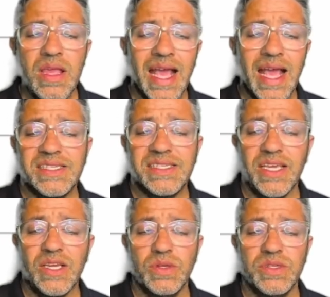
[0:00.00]
A
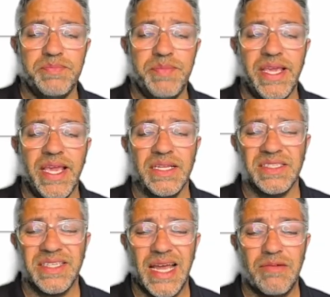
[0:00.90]
sequence
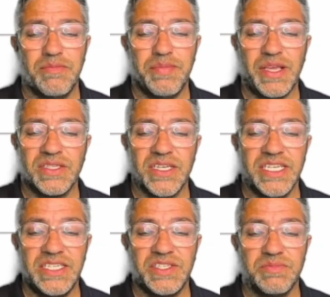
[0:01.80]
begins. Now, because I
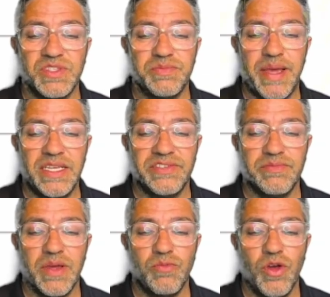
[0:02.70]
need some space
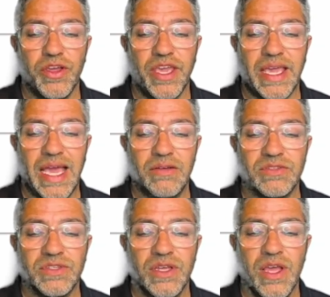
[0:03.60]
for my working
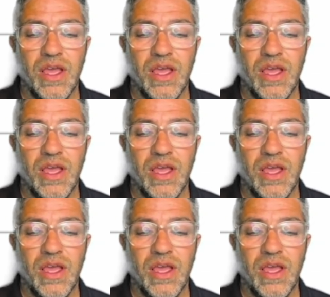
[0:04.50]
out,